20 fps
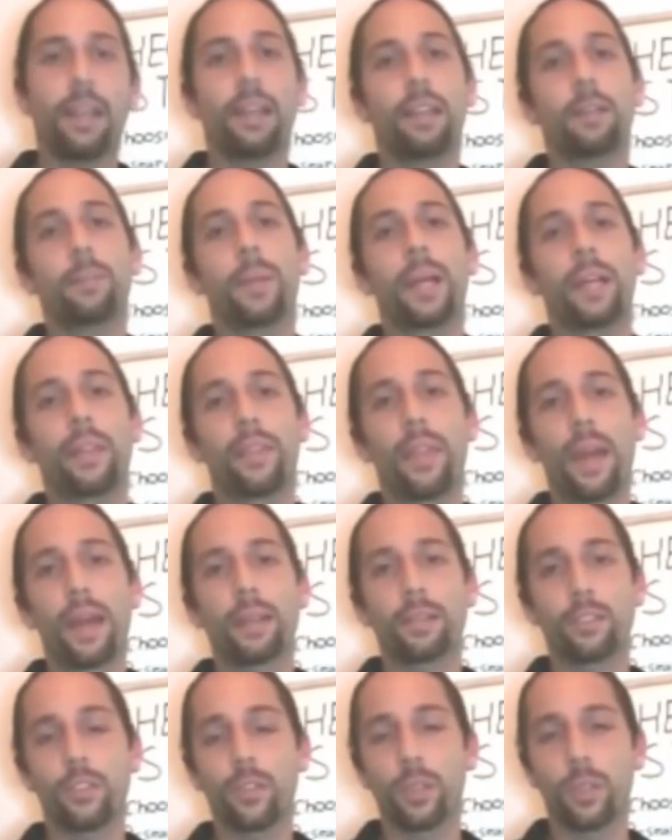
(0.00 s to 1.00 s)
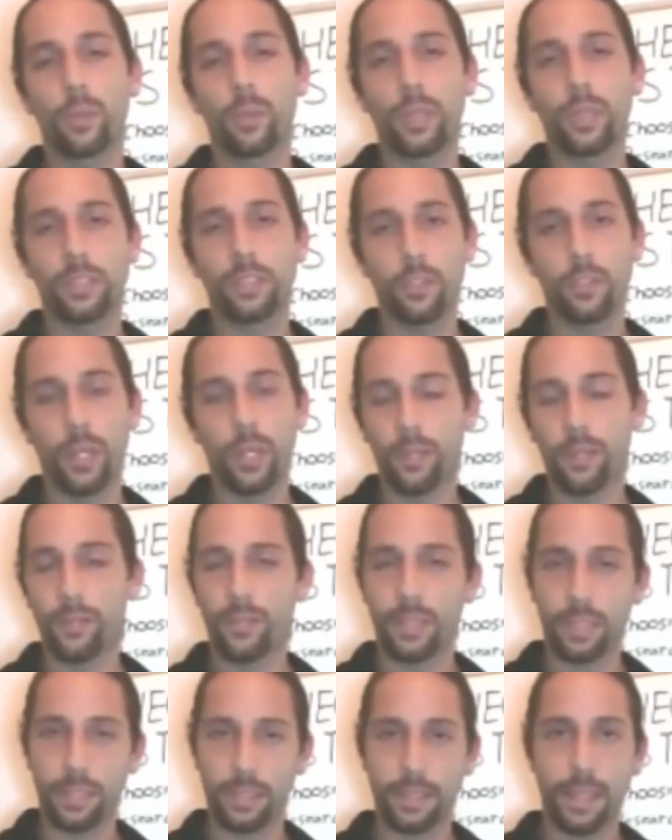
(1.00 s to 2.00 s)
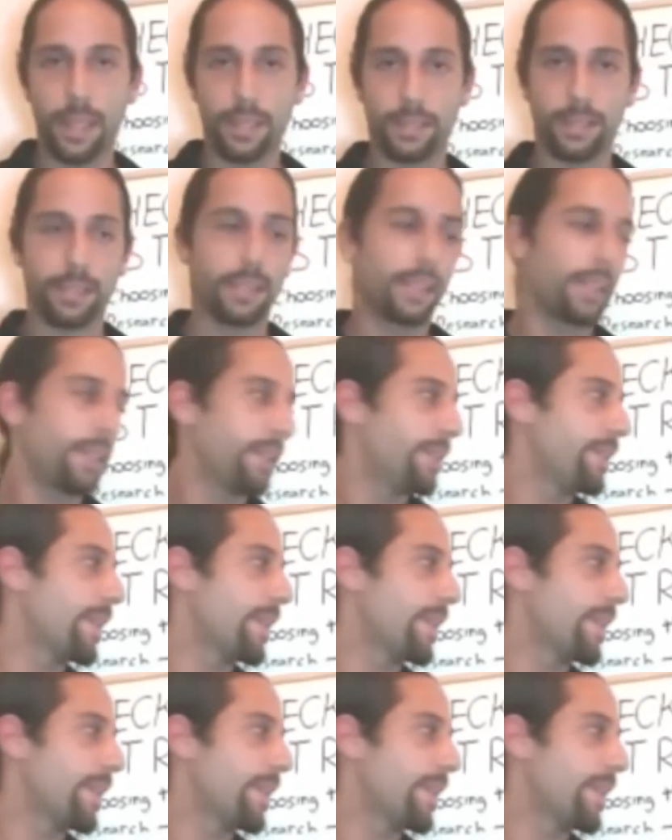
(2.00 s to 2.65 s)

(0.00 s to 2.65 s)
and by that you increase your rate of success.